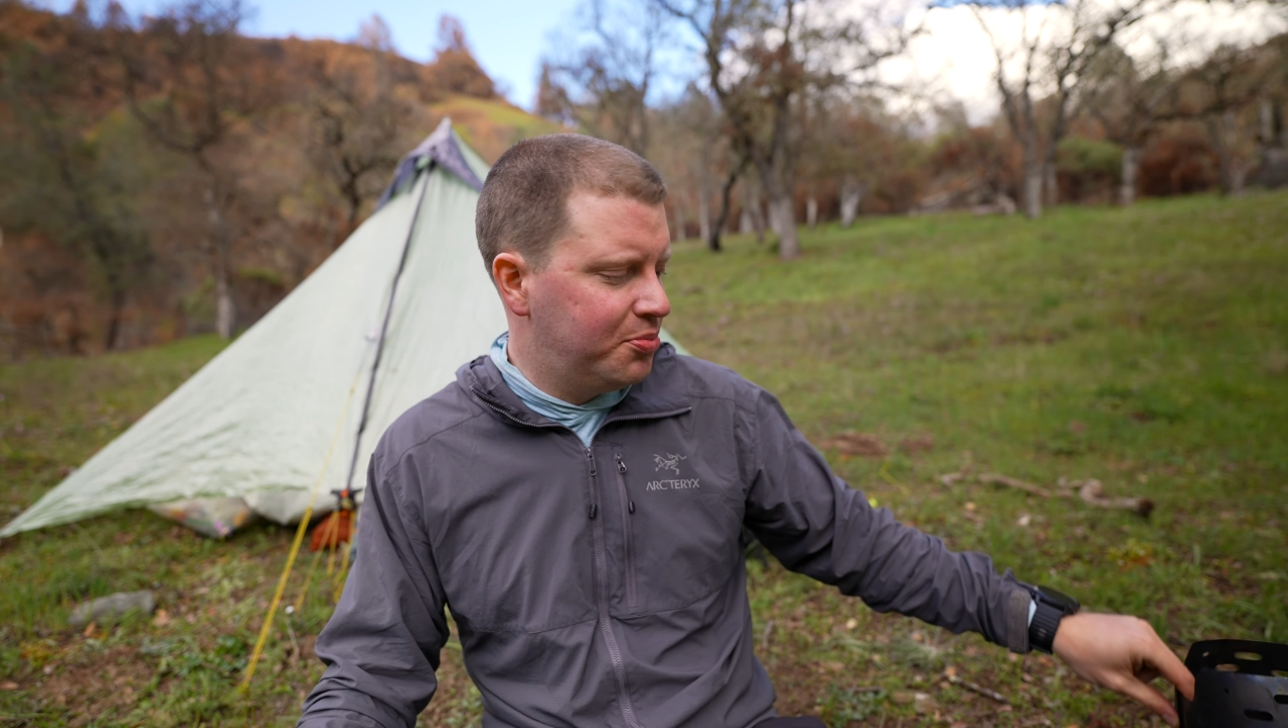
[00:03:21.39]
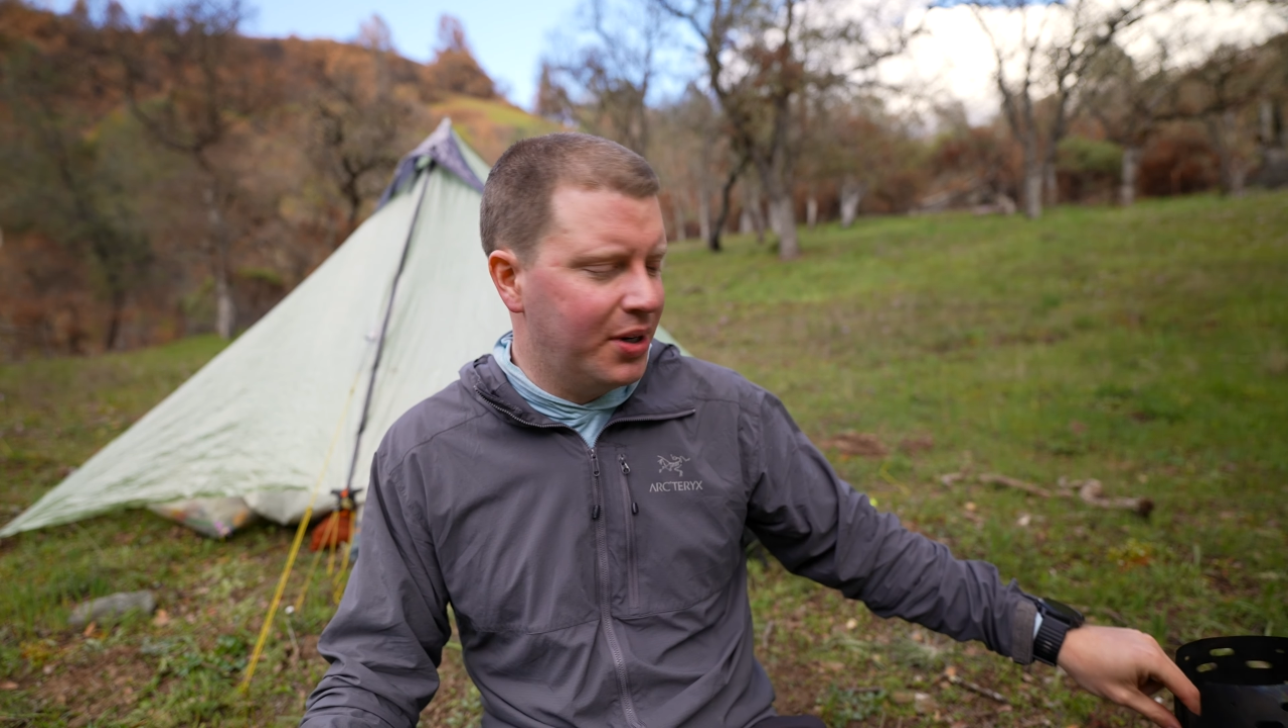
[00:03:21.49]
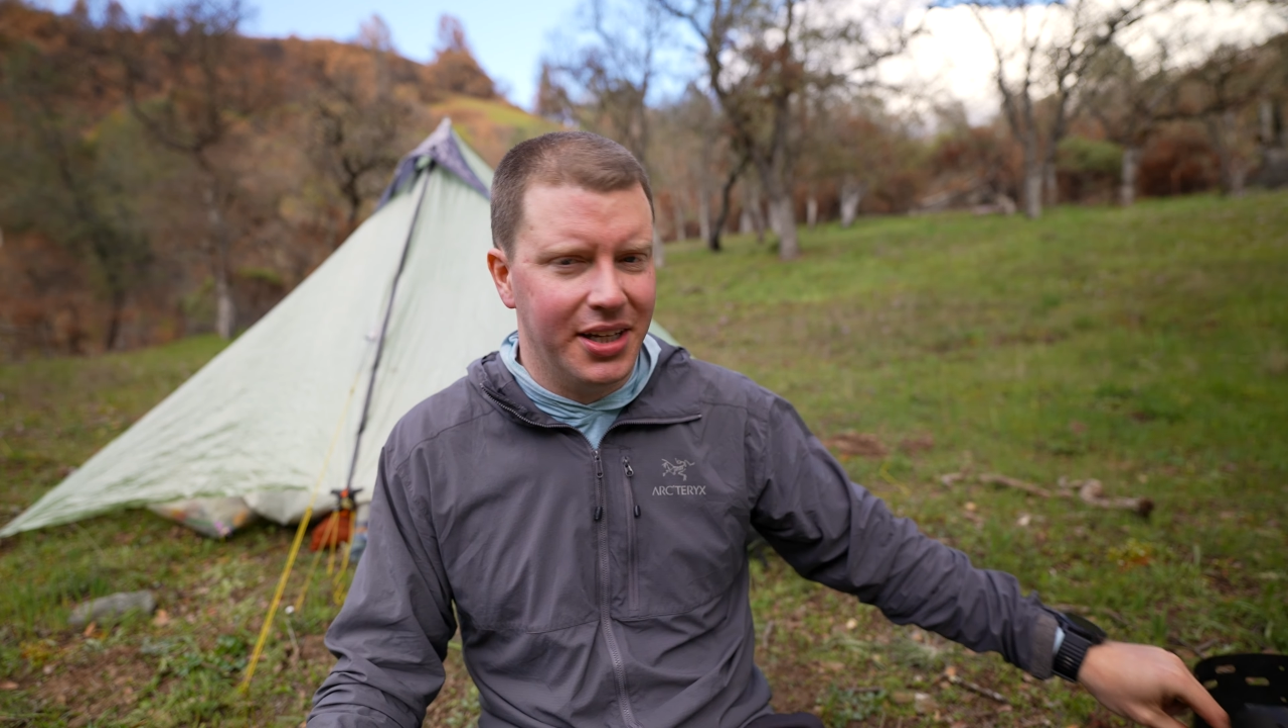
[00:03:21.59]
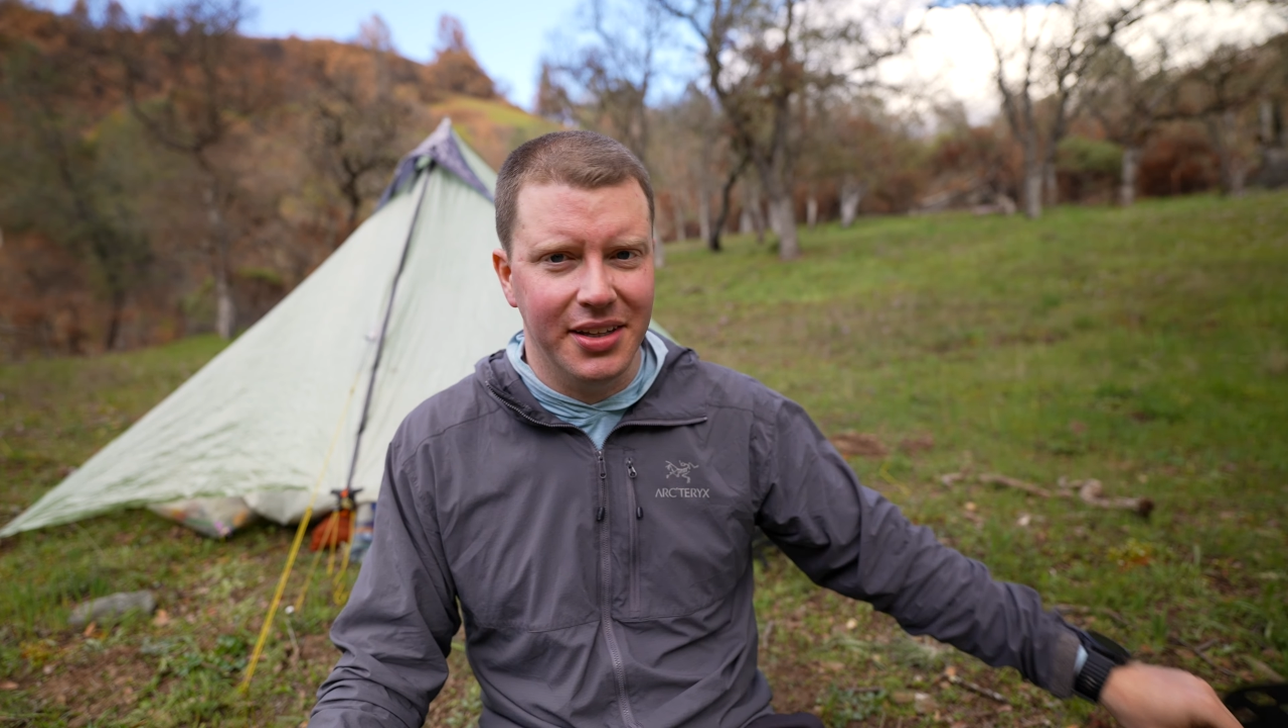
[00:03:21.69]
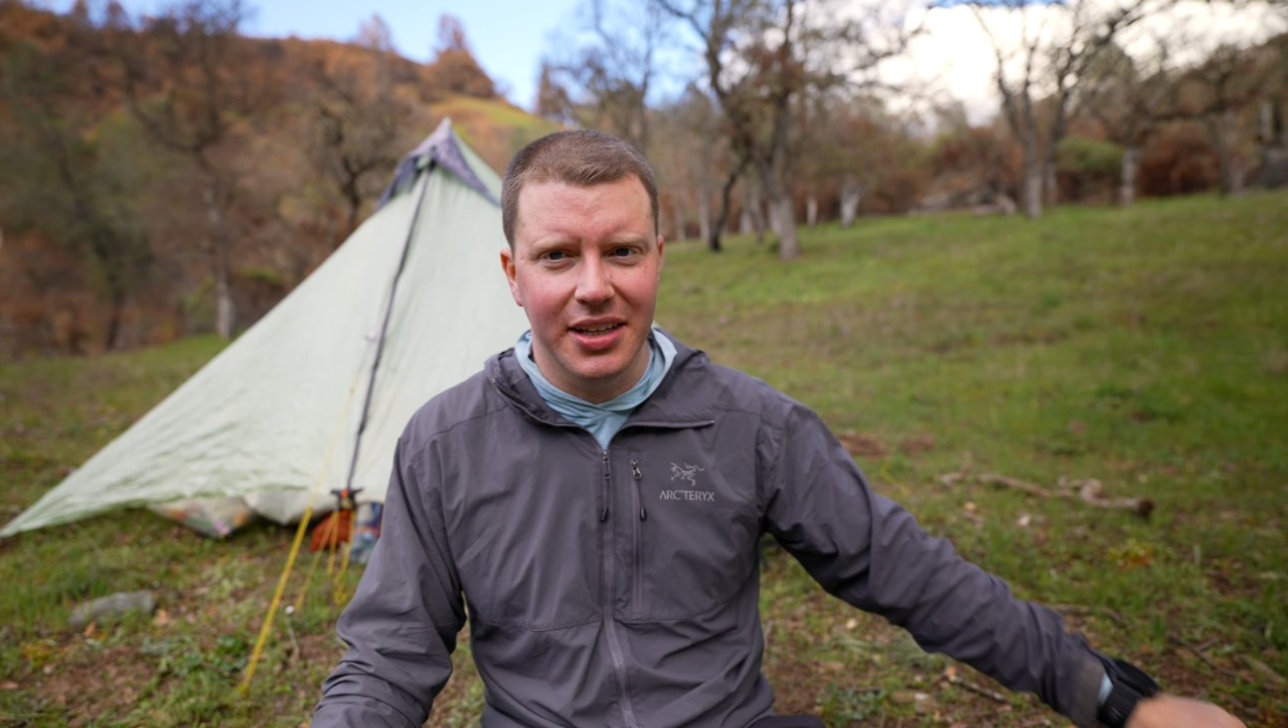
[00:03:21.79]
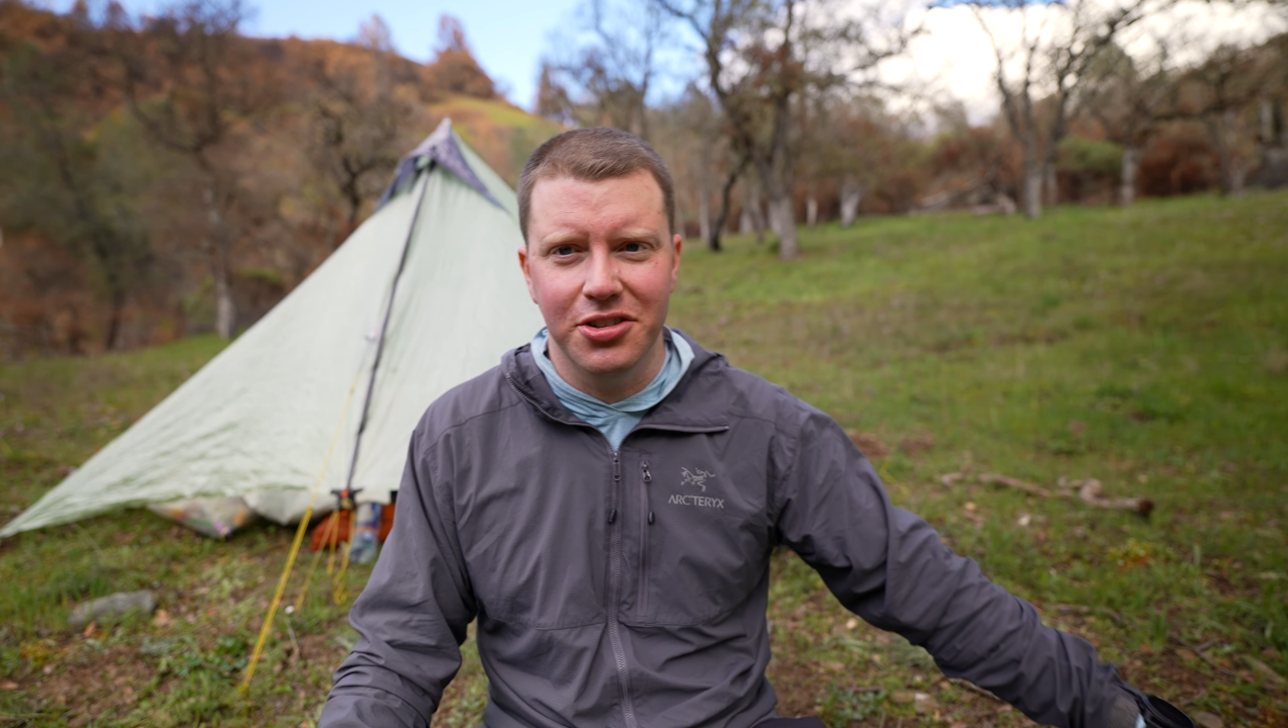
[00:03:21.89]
Buddy that